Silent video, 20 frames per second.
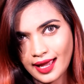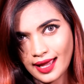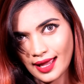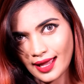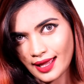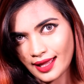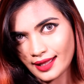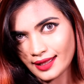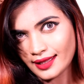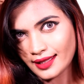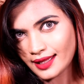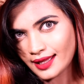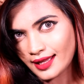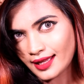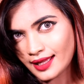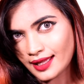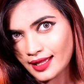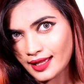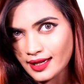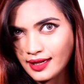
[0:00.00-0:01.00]
and
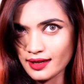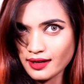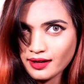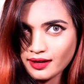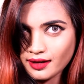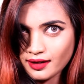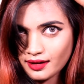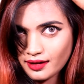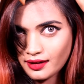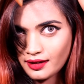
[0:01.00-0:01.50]
then